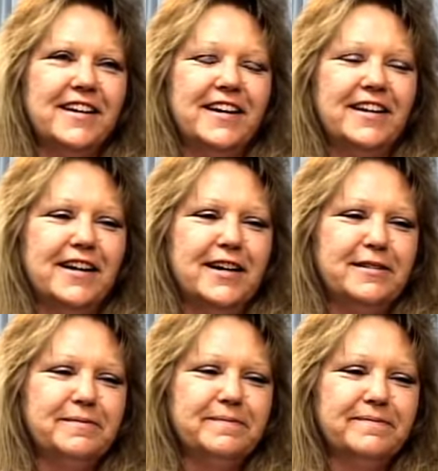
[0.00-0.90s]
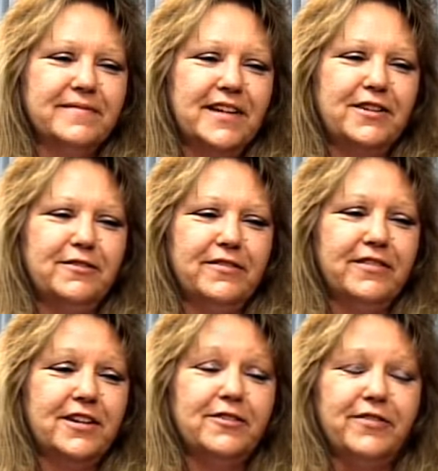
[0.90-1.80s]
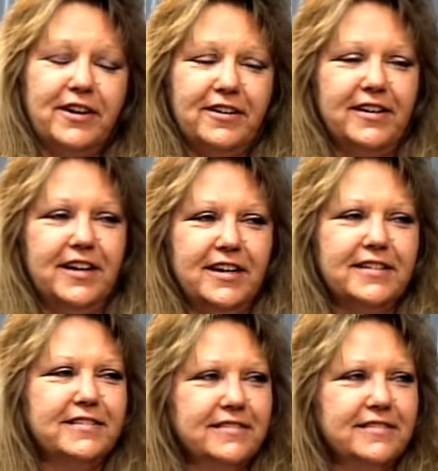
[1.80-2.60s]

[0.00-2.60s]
and uh, yeah, they're they're very uh,